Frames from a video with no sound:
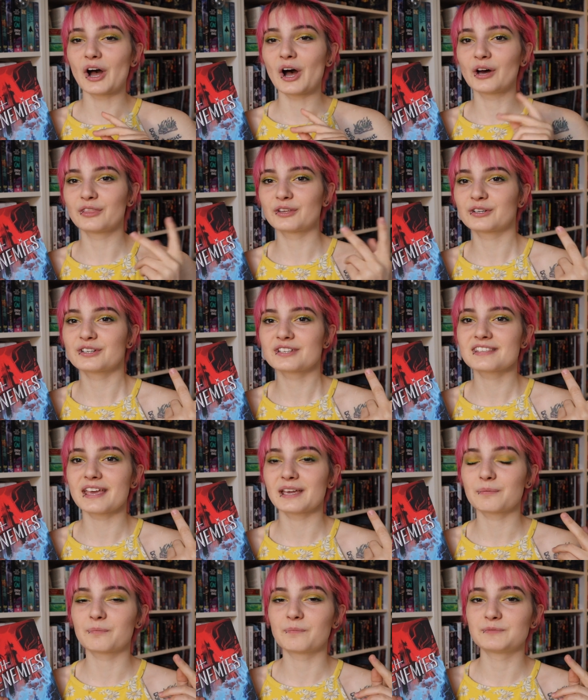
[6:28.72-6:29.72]
others
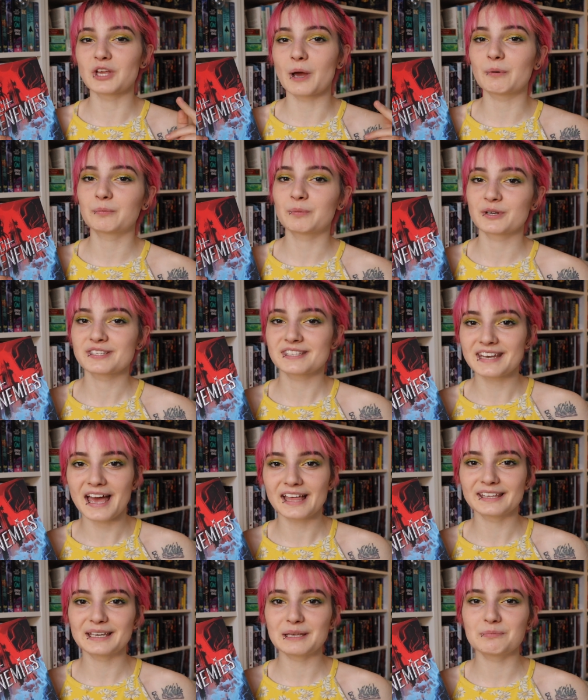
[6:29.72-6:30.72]
like double
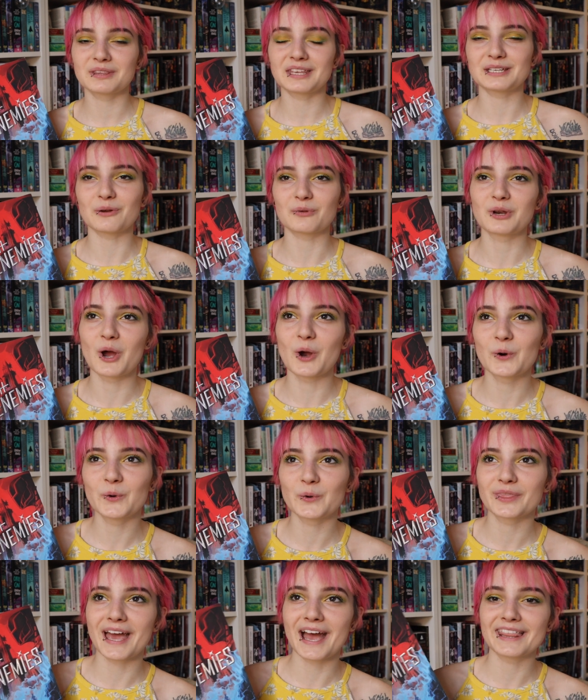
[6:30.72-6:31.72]
personality but they don't
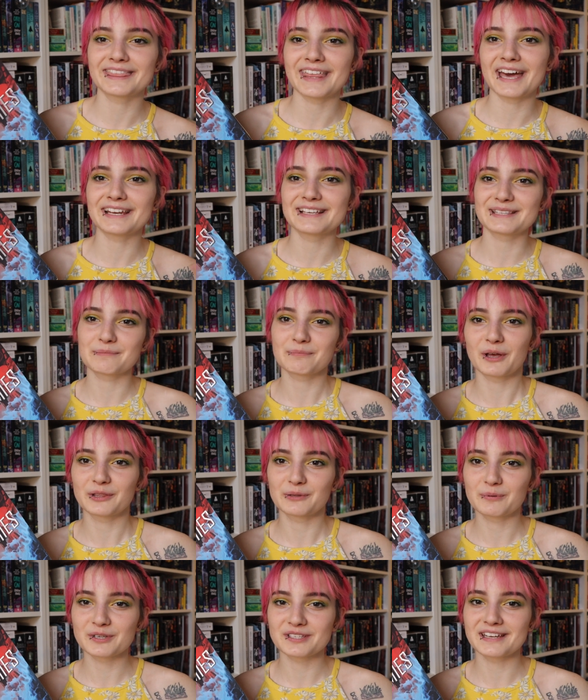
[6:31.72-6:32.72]
know that that is the
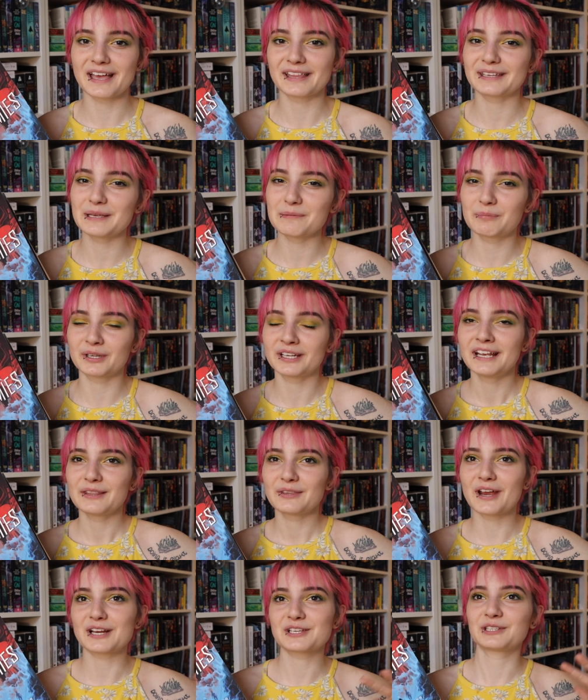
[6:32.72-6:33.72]
other personality but
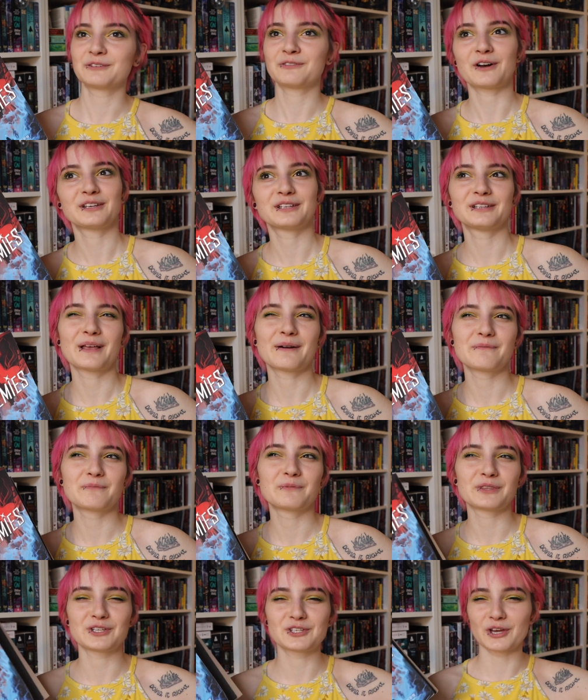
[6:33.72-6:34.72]
they're actually falling in love
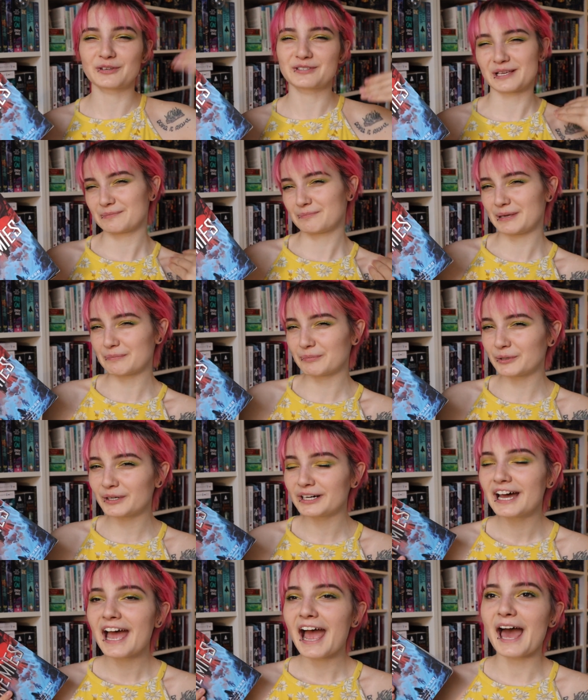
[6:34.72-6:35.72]
with each other as
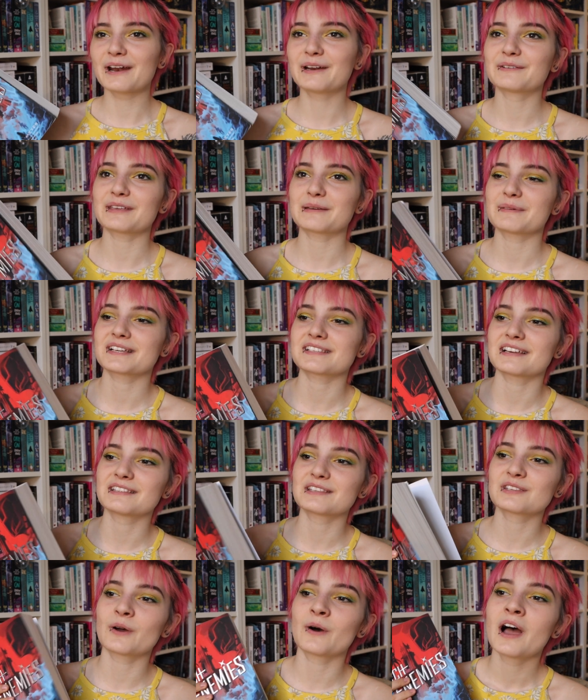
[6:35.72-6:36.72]
people i don't know if that makes
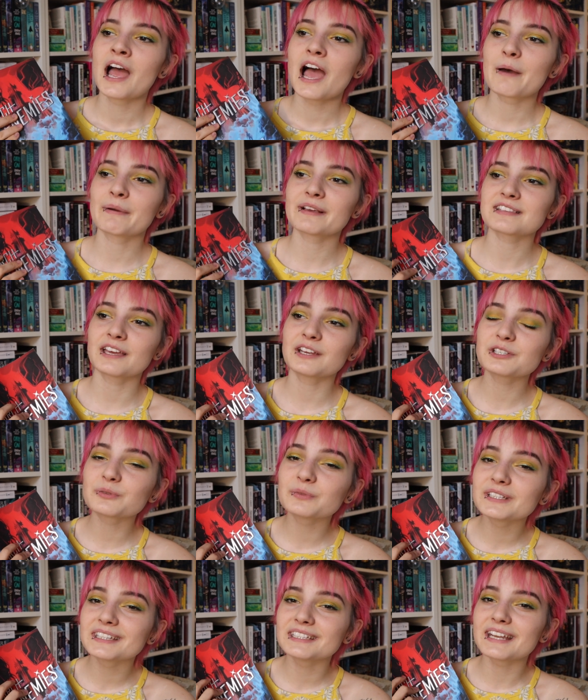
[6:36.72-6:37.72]
sense so i'm excited
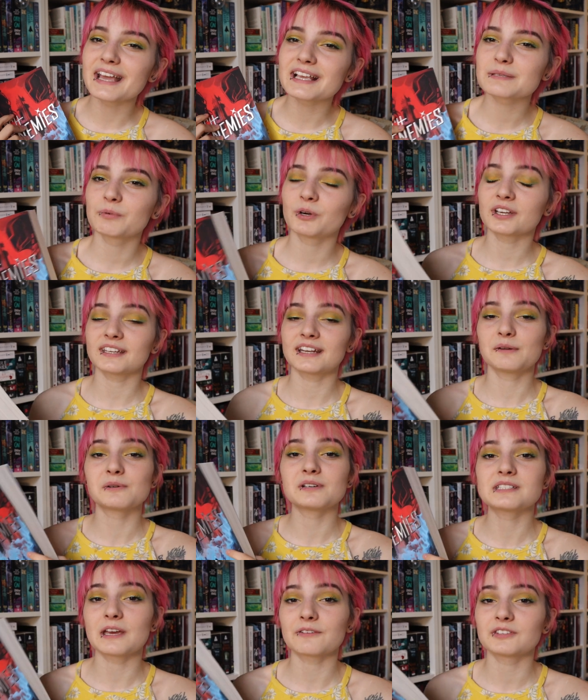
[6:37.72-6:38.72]
to read the next book and i
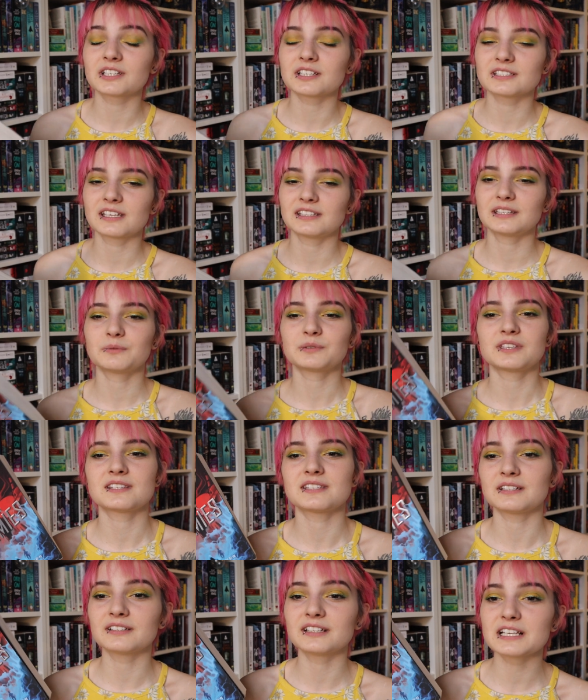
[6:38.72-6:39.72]
will definitely continue with the
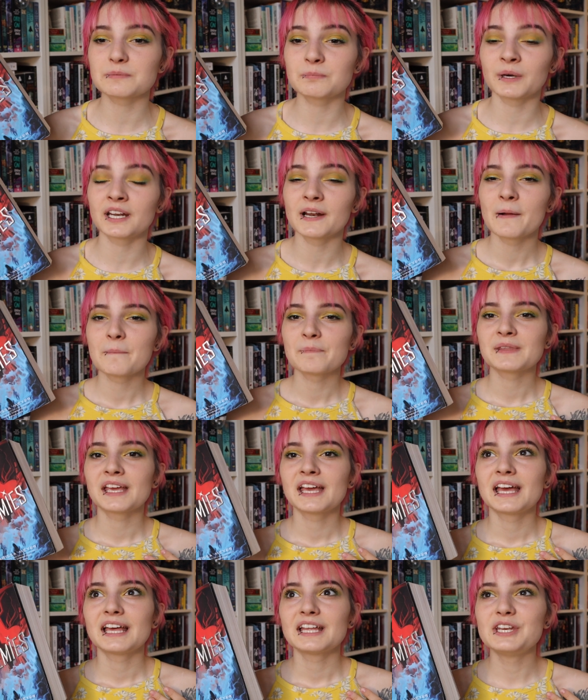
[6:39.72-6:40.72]
series but
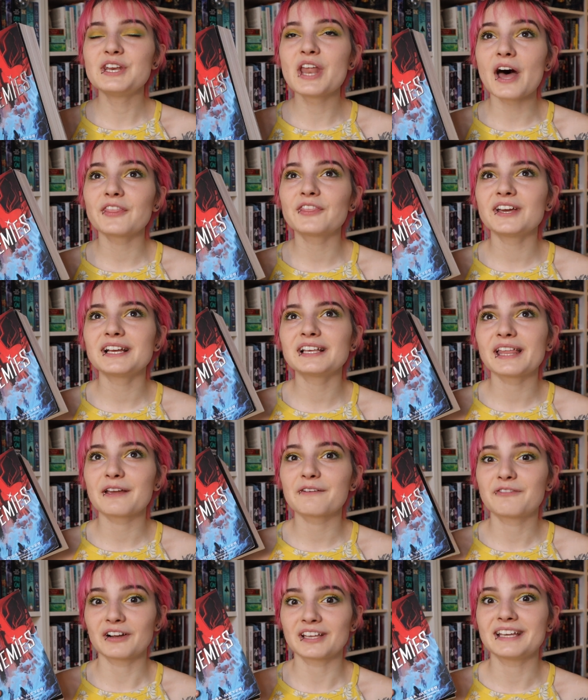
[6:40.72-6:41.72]
nothing
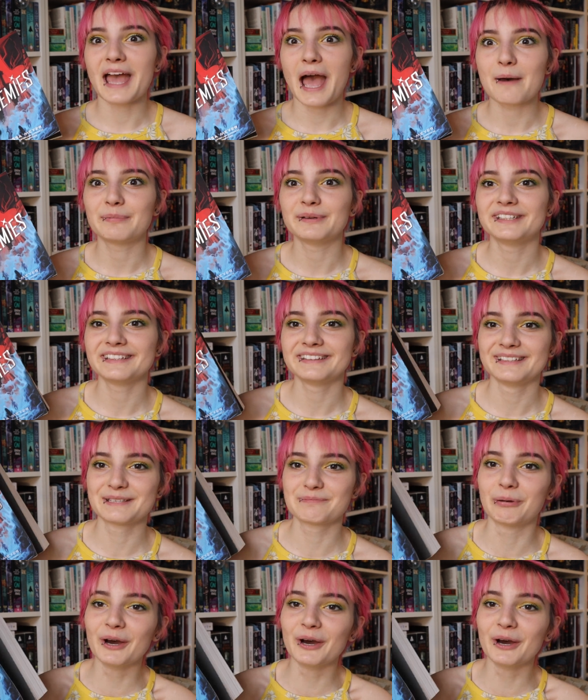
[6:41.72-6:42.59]
like fucking happened in this